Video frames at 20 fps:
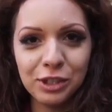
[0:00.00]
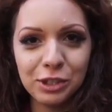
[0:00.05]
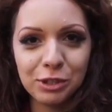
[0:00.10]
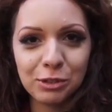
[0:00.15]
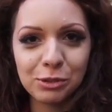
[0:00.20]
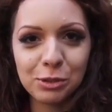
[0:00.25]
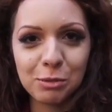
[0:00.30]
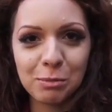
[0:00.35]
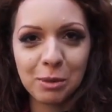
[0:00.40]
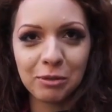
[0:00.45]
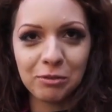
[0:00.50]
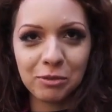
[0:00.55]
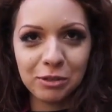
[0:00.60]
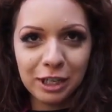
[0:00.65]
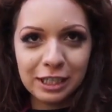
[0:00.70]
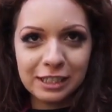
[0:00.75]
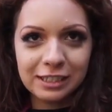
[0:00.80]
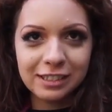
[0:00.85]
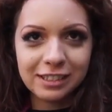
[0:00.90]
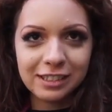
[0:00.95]
video to my
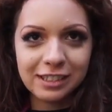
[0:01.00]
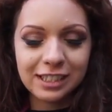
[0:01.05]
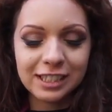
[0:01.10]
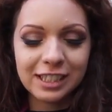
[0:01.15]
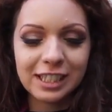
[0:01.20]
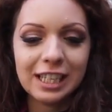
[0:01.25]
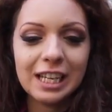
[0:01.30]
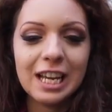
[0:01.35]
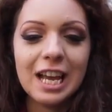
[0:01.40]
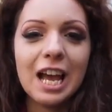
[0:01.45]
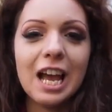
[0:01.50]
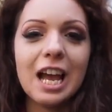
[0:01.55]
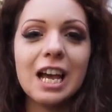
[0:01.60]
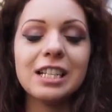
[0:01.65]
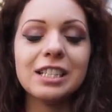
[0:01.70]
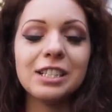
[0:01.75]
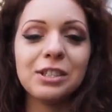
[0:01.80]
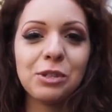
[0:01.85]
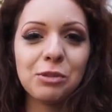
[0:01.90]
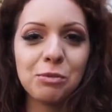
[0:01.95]
friends,
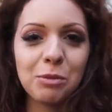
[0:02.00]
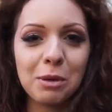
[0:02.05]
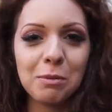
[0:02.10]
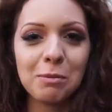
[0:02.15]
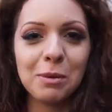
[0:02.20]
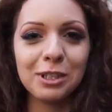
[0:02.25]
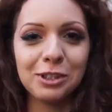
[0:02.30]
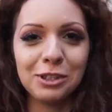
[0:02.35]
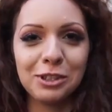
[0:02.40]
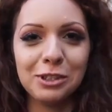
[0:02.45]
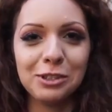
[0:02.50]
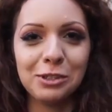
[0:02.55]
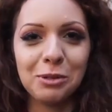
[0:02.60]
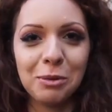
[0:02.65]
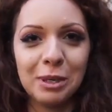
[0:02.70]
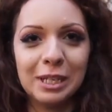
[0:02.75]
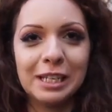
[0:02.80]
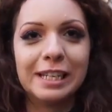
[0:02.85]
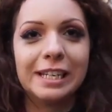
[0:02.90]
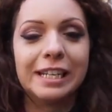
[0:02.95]
and this is what I'm actually
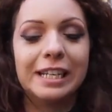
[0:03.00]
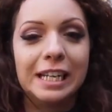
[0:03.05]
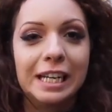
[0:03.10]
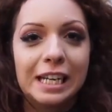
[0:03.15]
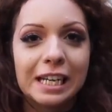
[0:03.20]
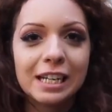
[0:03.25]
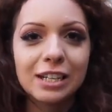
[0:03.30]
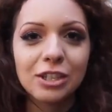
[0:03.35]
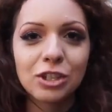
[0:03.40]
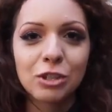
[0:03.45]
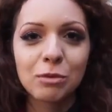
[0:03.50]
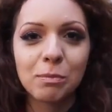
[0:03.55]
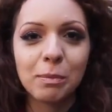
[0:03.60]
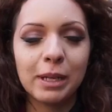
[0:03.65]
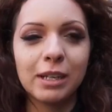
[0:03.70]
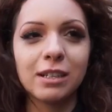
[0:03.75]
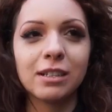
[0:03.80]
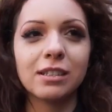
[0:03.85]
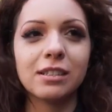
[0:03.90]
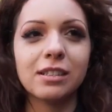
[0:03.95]
doing in English,
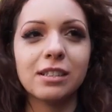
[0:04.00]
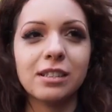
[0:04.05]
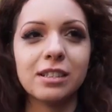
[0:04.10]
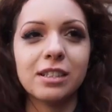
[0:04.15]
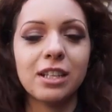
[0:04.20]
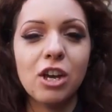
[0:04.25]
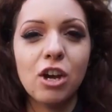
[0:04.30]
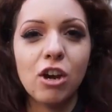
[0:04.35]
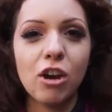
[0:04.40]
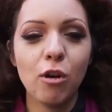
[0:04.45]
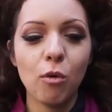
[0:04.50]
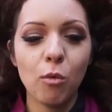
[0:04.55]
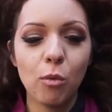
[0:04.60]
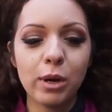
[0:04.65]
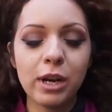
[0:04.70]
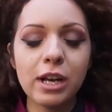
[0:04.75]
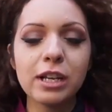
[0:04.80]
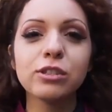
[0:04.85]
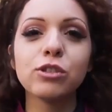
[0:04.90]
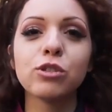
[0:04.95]
because
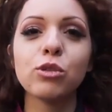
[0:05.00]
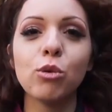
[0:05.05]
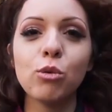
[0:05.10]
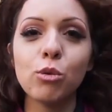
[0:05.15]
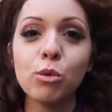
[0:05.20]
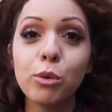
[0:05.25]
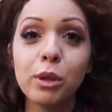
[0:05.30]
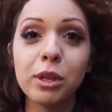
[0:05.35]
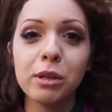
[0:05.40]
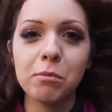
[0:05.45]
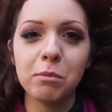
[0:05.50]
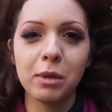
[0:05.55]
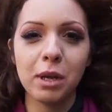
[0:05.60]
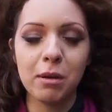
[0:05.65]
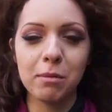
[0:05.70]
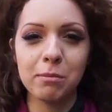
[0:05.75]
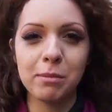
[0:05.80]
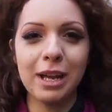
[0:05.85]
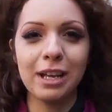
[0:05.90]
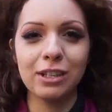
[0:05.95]
when I told them that
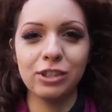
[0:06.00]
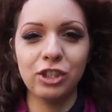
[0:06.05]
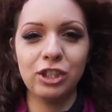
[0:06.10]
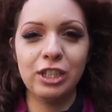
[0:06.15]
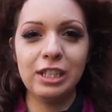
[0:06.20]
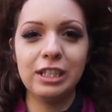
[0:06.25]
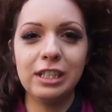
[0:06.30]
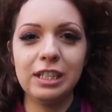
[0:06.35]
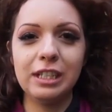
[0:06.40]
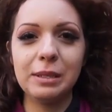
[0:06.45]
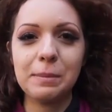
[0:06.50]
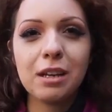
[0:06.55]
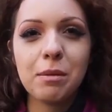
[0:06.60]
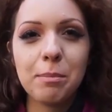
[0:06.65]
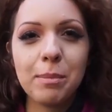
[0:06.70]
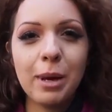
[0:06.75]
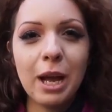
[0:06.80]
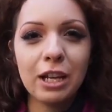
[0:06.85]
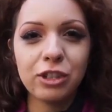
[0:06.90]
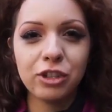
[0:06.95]
I'm actually
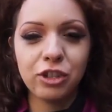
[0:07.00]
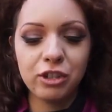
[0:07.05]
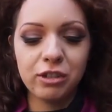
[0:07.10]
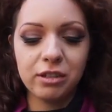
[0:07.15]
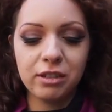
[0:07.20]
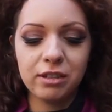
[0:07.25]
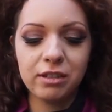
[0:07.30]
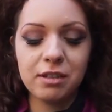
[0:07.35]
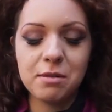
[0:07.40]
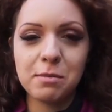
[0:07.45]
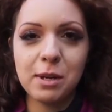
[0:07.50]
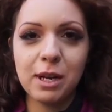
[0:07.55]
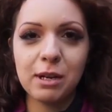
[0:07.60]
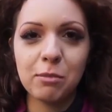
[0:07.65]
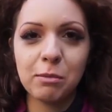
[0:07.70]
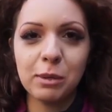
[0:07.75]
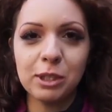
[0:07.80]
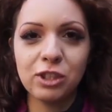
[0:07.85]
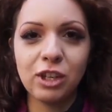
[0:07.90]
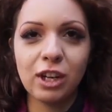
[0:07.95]
passionate
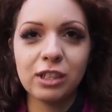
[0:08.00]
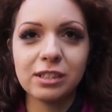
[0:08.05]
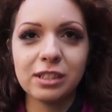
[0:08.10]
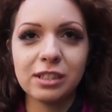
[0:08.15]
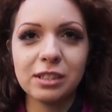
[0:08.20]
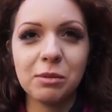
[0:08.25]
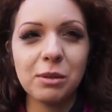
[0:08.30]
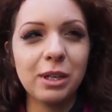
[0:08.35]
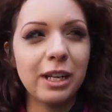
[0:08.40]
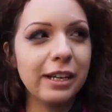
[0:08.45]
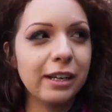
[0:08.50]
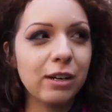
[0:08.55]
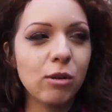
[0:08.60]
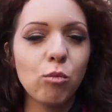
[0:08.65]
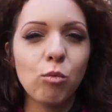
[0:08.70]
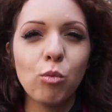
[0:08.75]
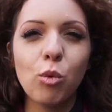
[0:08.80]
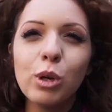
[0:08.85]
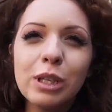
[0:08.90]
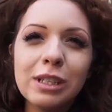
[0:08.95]
about bachata, they were like,
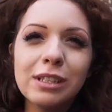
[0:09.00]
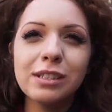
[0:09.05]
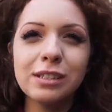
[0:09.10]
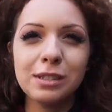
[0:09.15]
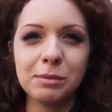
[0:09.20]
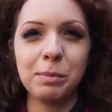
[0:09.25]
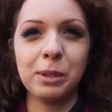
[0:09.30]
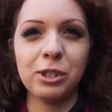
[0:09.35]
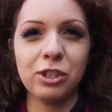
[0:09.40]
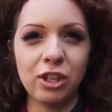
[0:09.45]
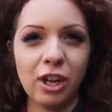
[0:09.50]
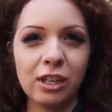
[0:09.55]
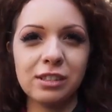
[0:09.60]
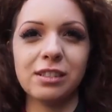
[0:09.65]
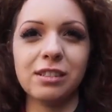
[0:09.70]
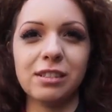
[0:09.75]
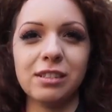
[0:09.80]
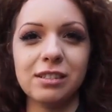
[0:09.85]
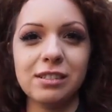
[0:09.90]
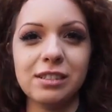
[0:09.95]
what is
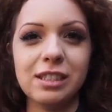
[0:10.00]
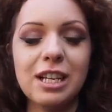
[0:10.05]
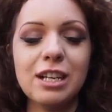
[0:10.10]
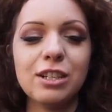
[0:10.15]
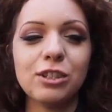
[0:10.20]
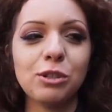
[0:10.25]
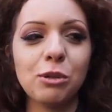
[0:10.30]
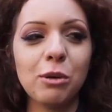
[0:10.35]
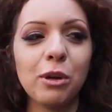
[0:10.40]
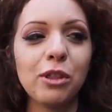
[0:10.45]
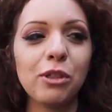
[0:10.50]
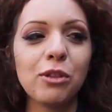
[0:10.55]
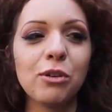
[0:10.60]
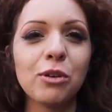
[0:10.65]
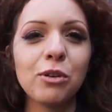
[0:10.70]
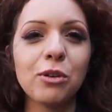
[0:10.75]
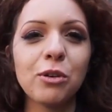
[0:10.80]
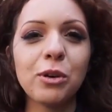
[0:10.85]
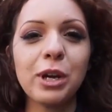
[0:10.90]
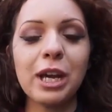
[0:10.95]
bachata? So I
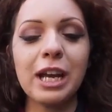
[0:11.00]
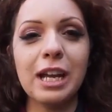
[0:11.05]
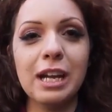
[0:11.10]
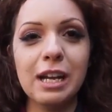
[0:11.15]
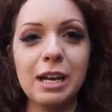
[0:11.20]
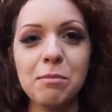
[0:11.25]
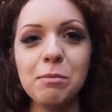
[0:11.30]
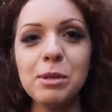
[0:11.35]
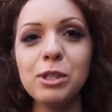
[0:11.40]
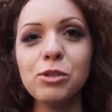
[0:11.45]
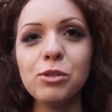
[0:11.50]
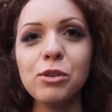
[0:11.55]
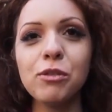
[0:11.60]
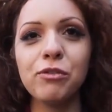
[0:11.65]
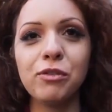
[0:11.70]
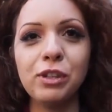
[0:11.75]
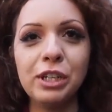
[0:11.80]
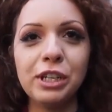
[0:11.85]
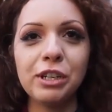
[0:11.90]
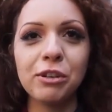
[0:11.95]
thought, okay, let me do a
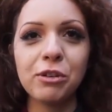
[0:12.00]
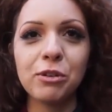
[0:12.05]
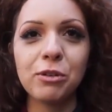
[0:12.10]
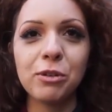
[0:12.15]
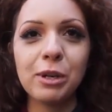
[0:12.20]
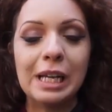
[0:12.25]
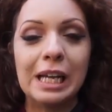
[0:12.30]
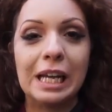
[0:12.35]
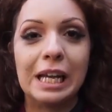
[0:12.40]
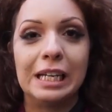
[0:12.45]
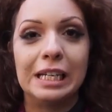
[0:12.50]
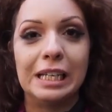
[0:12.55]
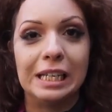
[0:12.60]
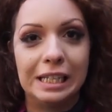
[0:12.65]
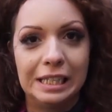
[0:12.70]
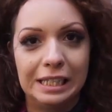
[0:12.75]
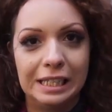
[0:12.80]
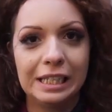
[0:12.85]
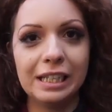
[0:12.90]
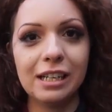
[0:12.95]
video
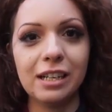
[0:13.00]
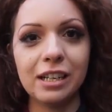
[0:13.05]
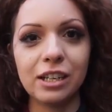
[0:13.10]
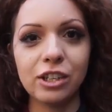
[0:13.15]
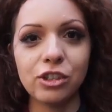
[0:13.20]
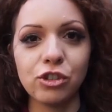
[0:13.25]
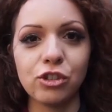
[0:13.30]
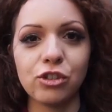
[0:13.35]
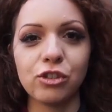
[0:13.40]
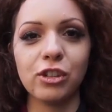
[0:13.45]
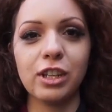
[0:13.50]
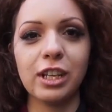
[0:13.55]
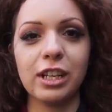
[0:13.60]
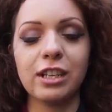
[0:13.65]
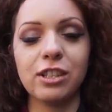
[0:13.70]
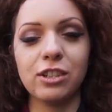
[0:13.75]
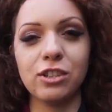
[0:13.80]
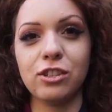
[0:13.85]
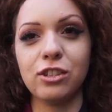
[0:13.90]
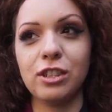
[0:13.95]
in English so that I
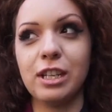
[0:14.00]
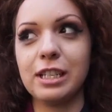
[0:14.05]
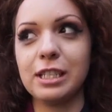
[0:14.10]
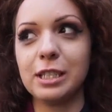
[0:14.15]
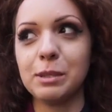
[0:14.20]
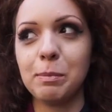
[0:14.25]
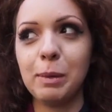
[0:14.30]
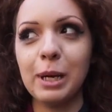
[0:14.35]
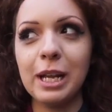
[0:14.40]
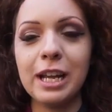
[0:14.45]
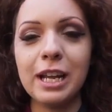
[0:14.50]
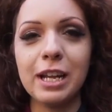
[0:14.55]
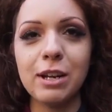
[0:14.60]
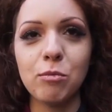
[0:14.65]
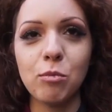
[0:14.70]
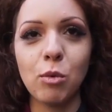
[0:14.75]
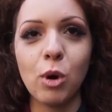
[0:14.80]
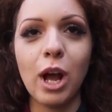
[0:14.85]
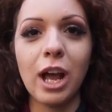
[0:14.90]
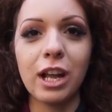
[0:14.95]
can explain
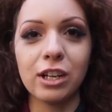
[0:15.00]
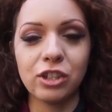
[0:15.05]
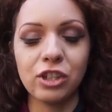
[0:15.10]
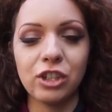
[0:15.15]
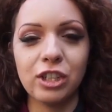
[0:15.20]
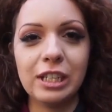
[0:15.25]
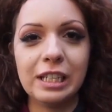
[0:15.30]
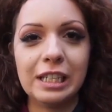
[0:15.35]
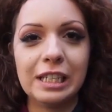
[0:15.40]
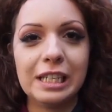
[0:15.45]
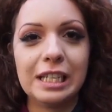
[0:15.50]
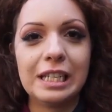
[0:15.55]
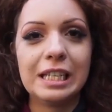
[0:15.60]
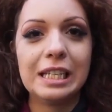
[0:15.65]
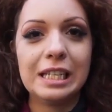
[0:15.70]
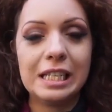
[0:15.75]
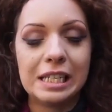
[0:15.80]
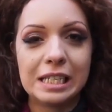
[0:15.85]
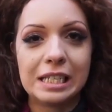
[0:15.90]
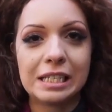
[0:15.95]
what actually
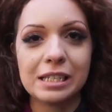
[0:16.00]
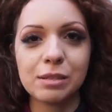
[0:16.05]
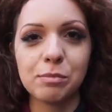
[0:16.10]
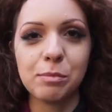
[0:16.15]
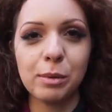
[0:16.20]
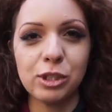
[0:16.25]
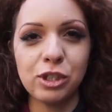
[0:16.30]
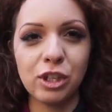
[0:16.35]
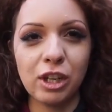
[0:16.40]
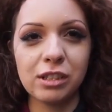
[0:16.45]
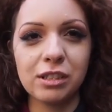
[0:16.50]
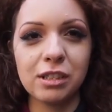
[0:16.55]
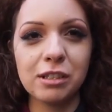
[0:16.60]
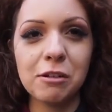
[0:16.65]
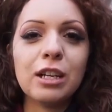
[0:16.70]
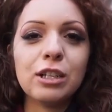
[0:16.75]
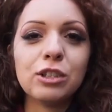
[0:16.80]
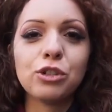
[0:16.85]
is bachata.